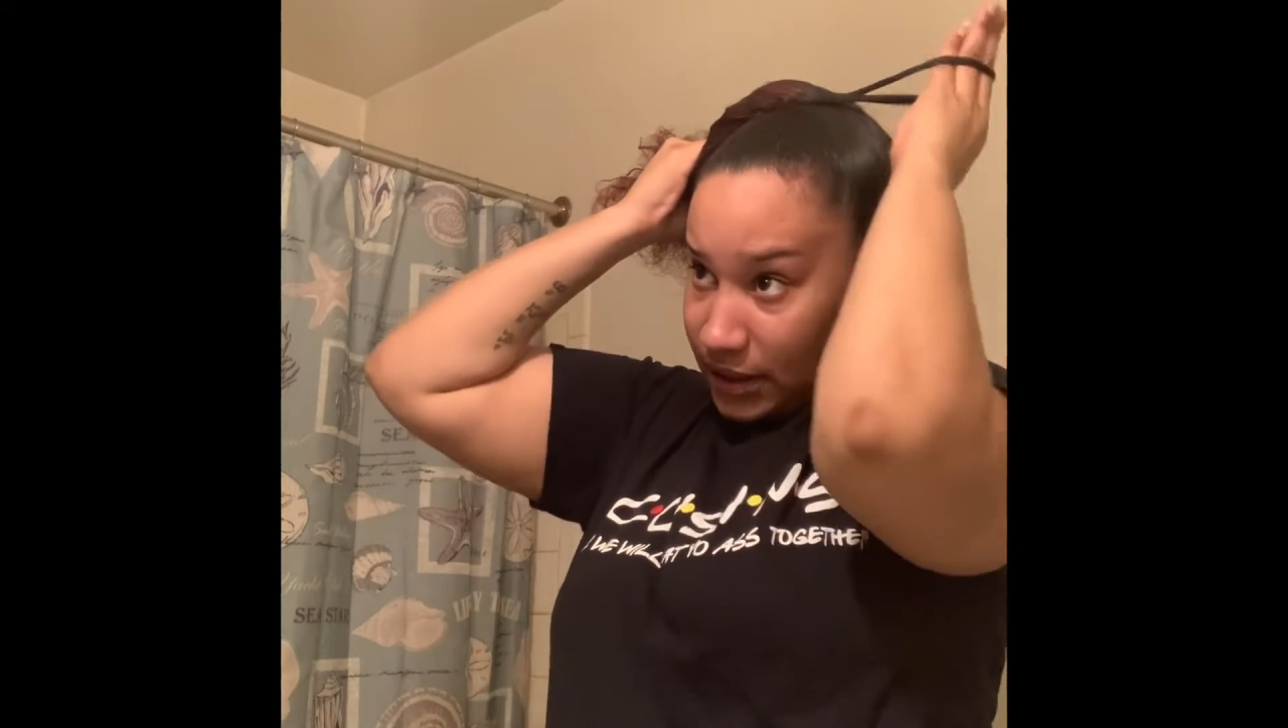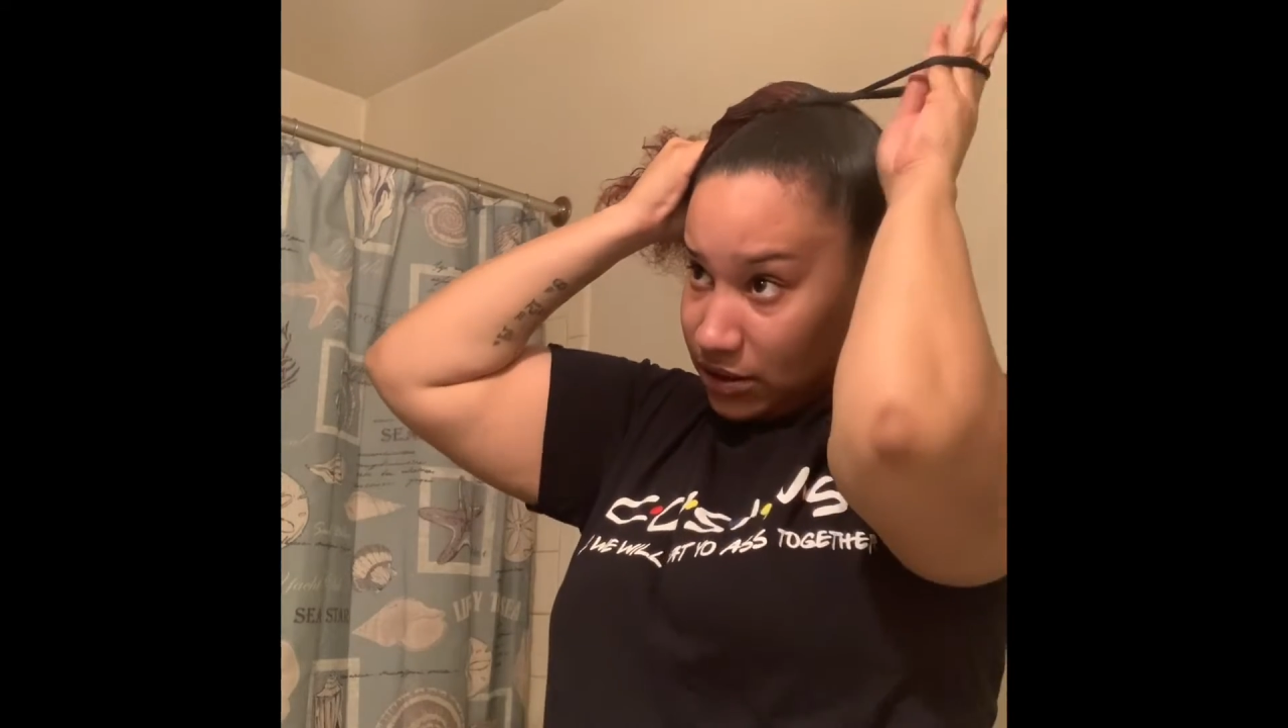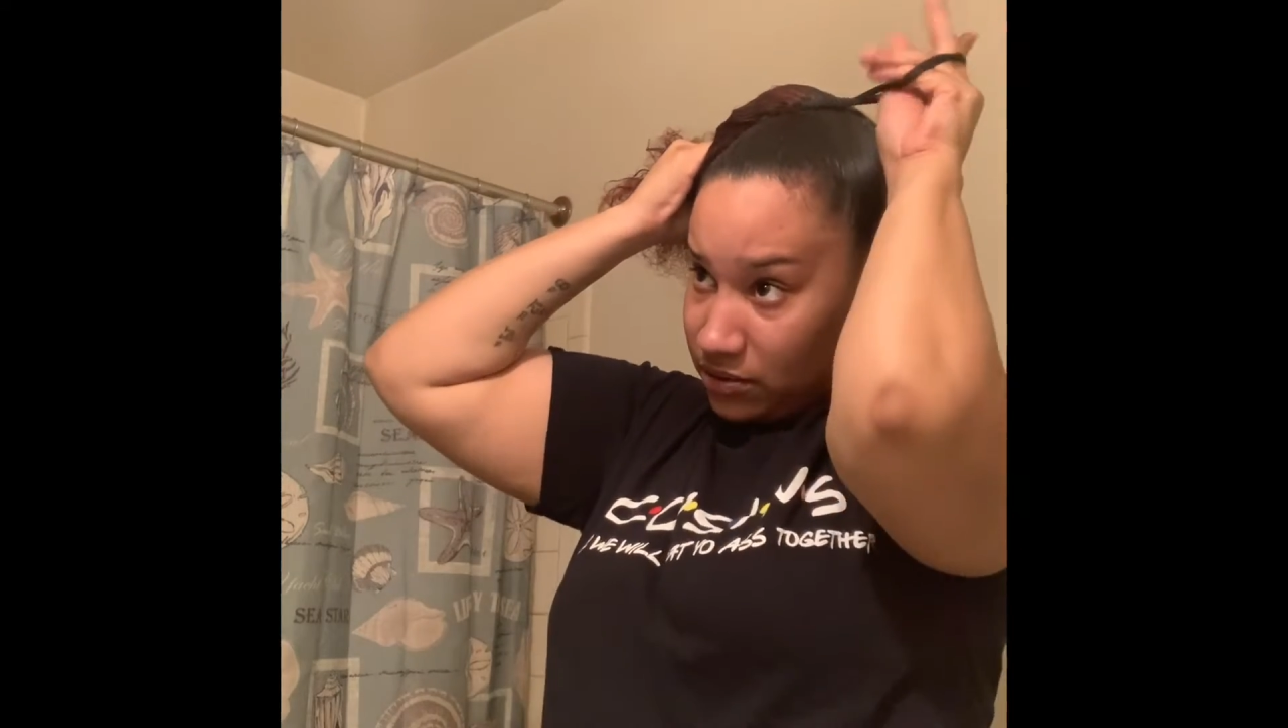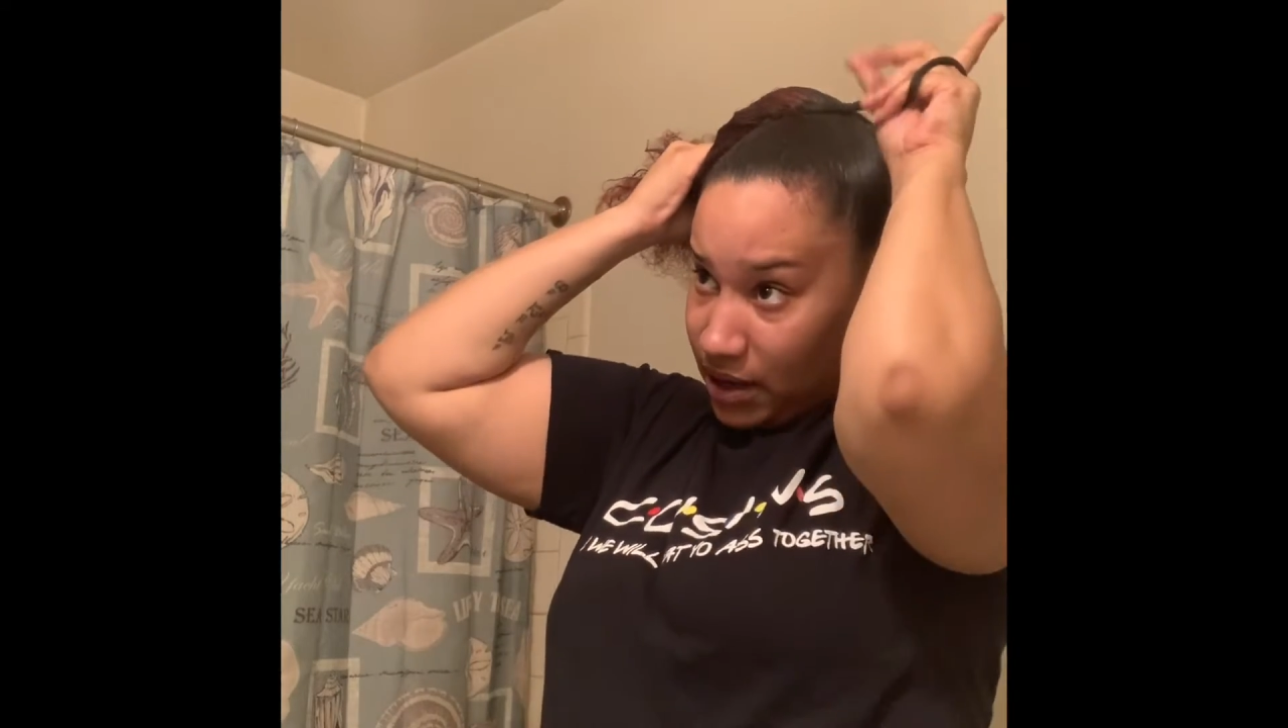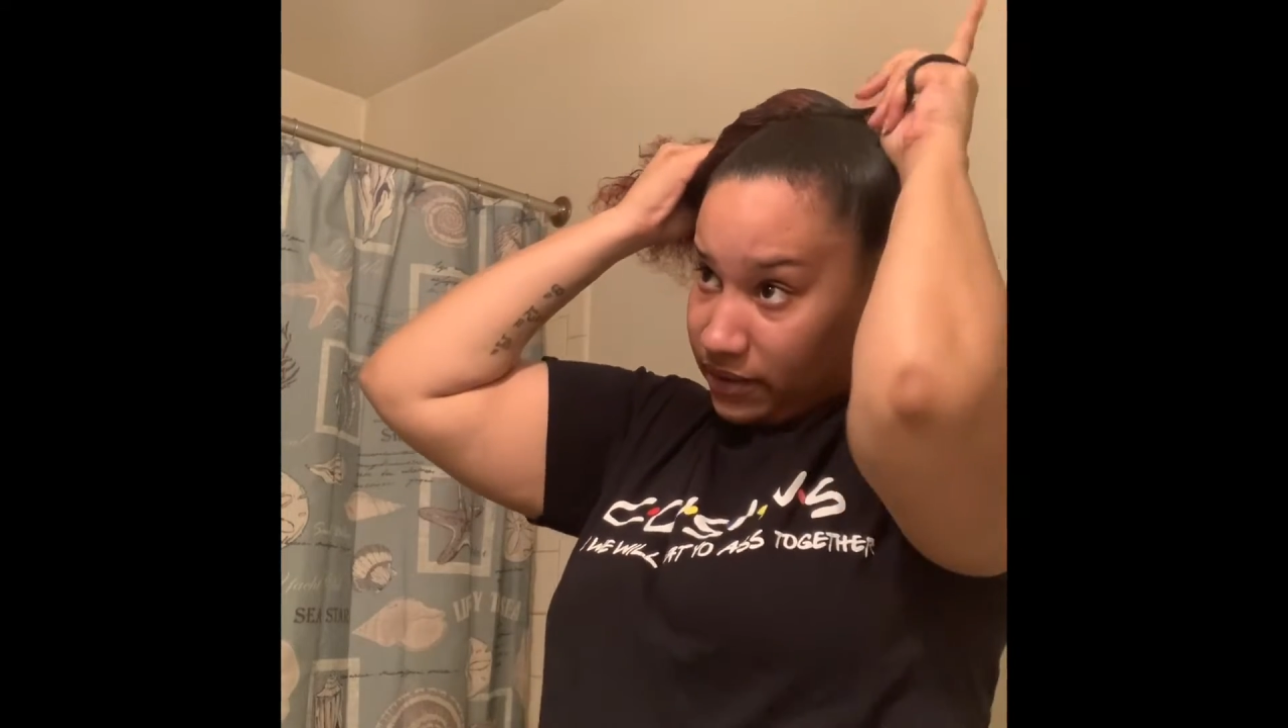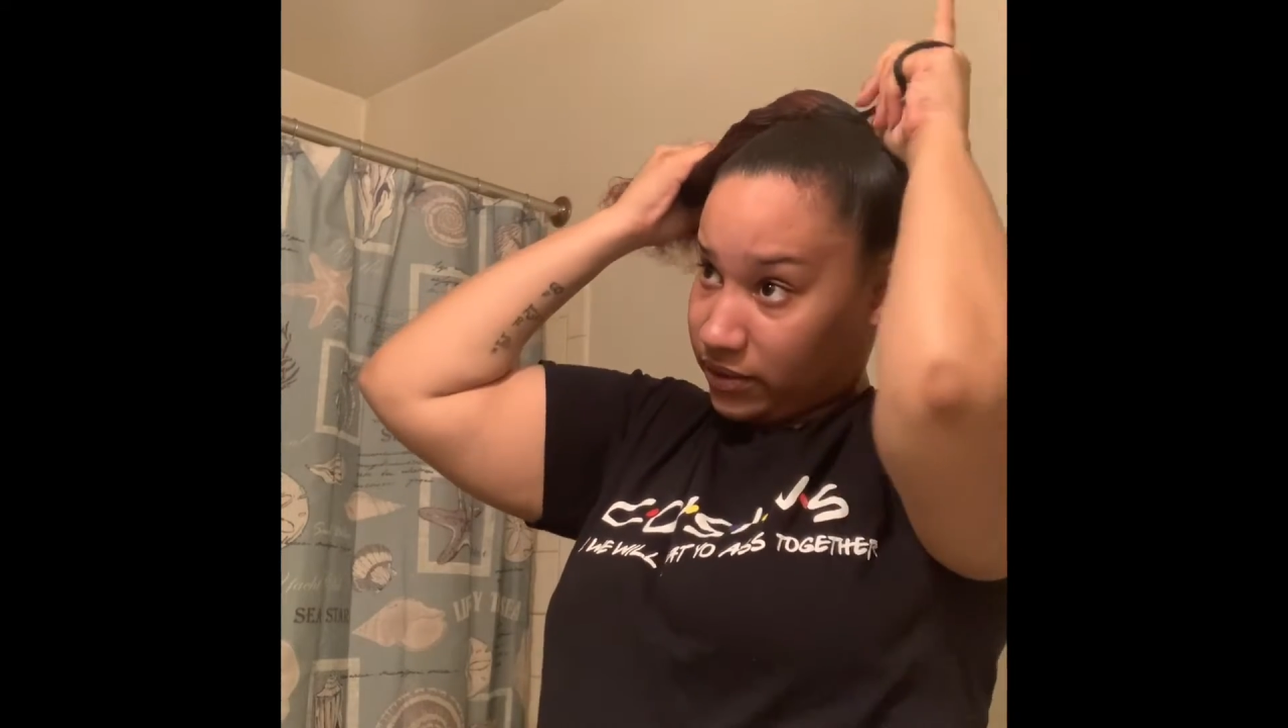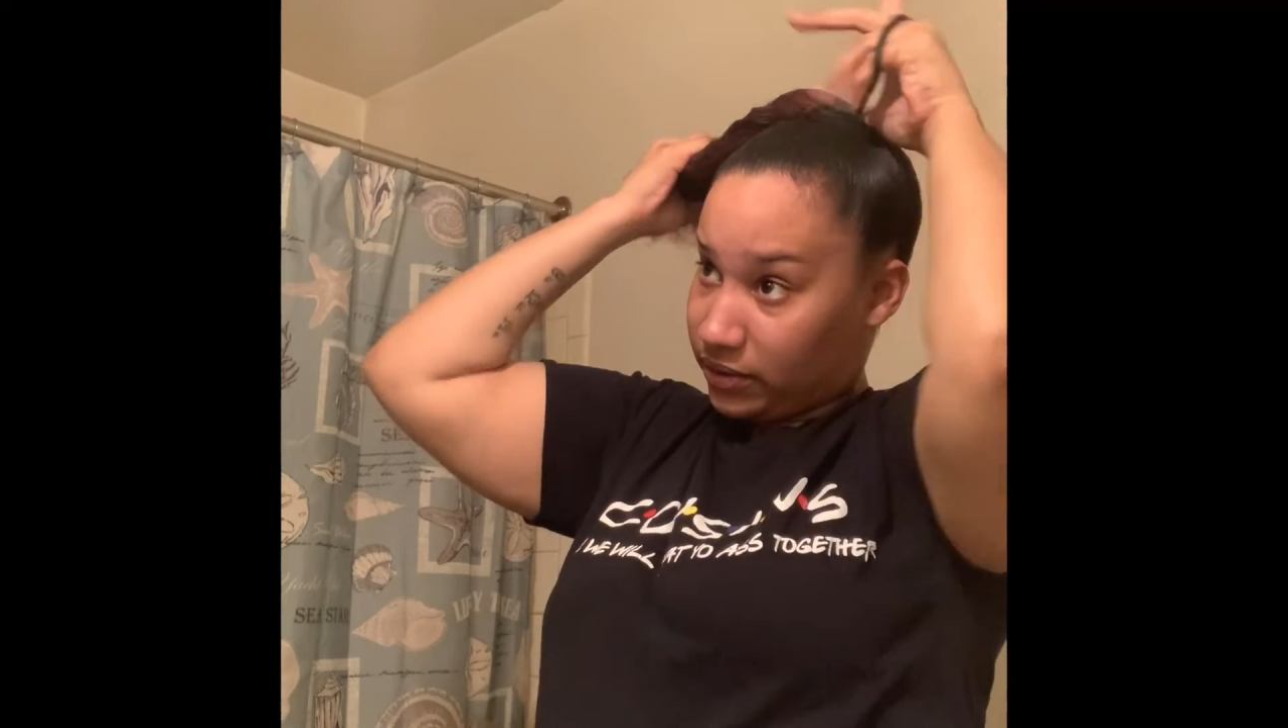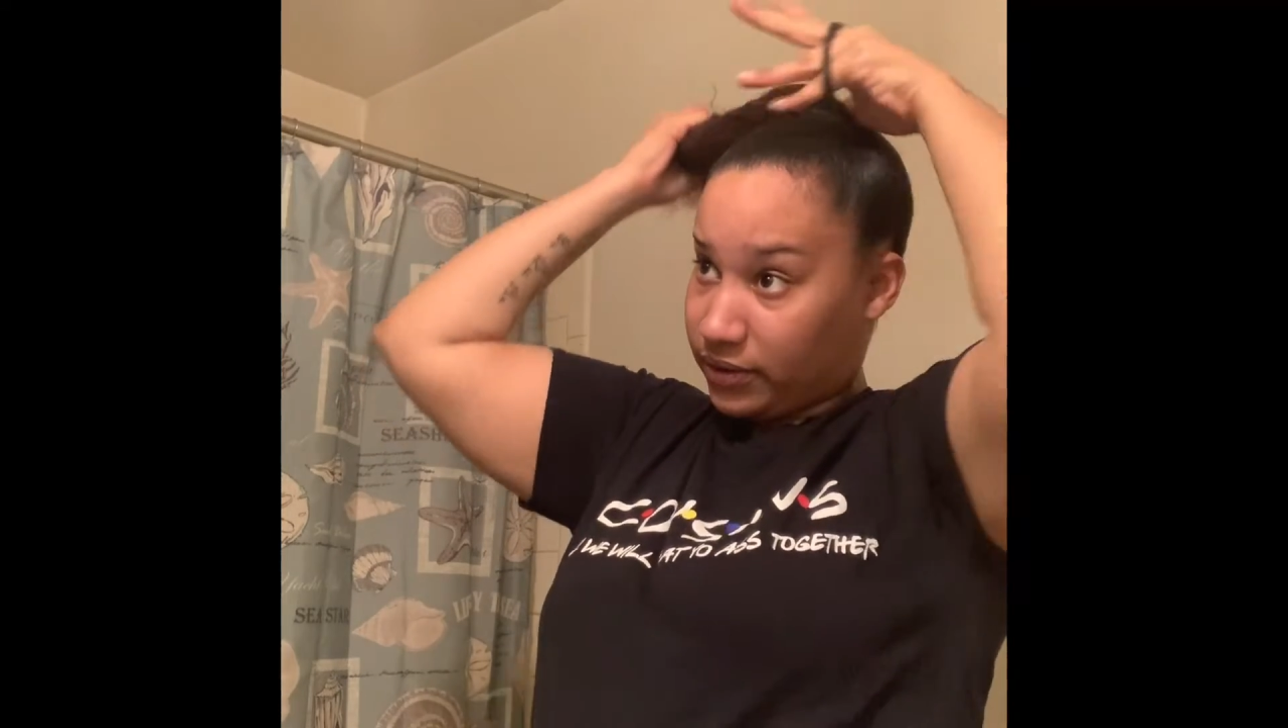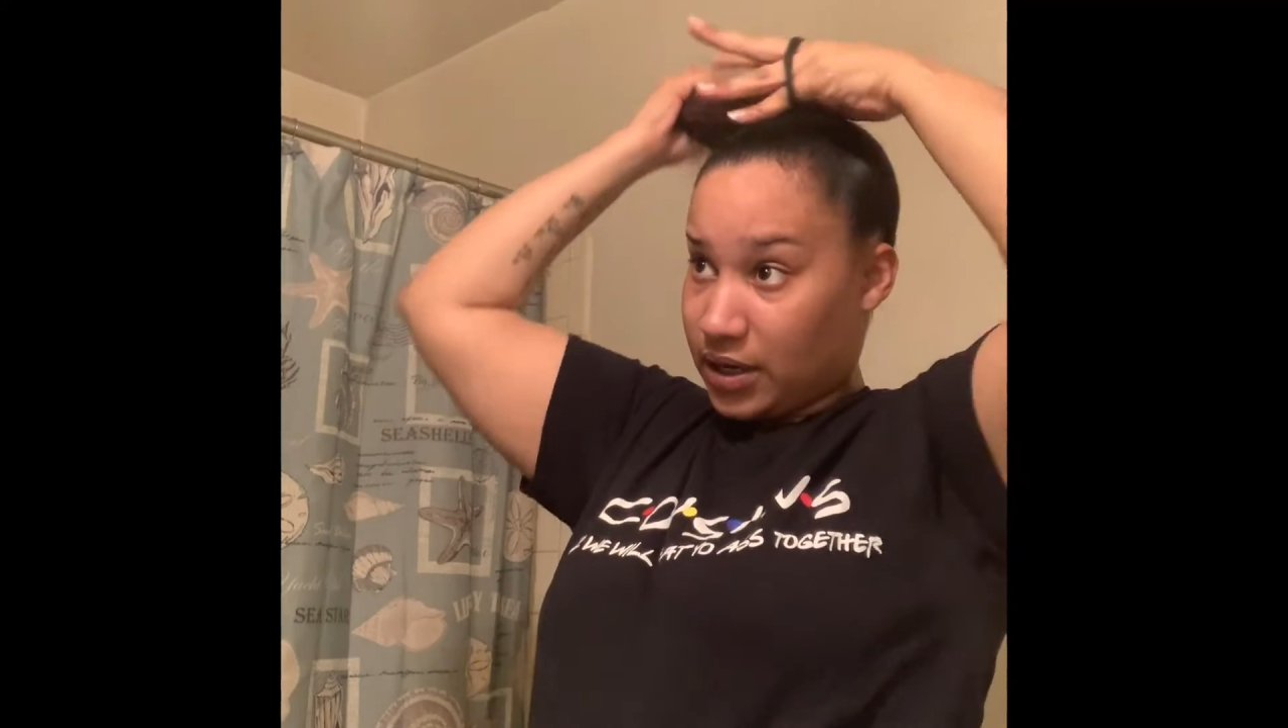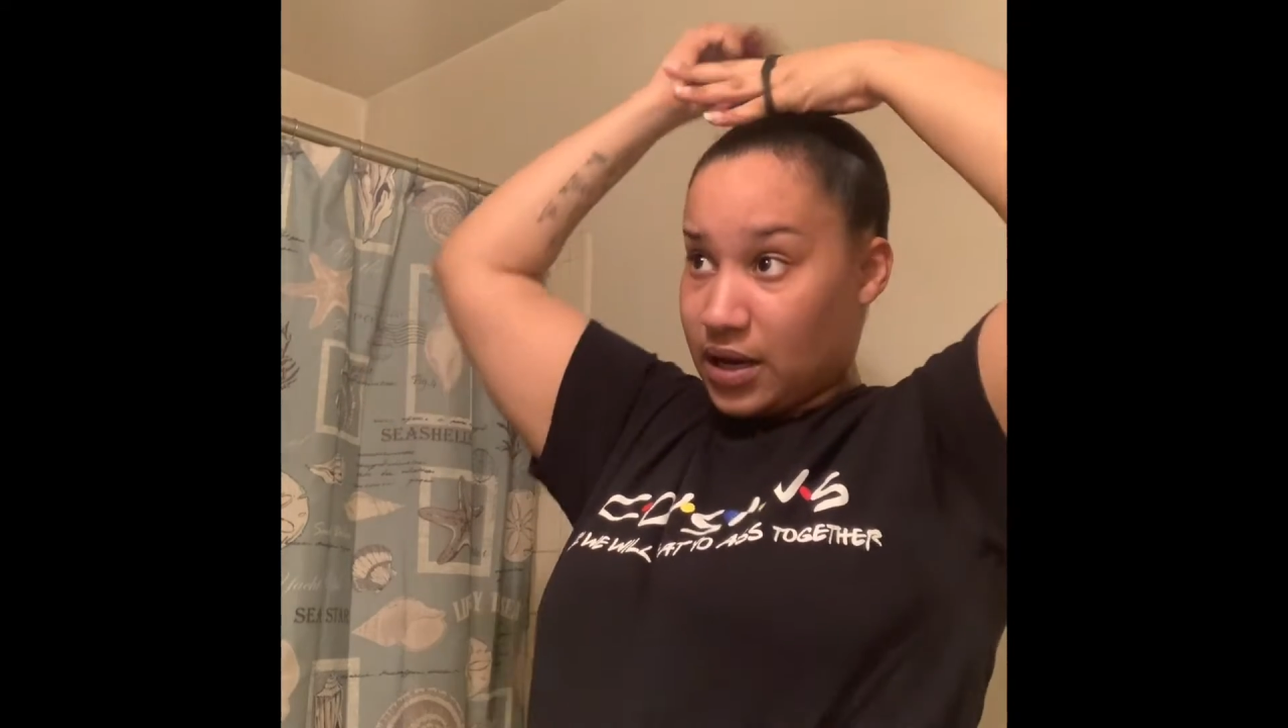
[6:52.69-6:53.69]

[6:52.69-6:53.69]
I do have a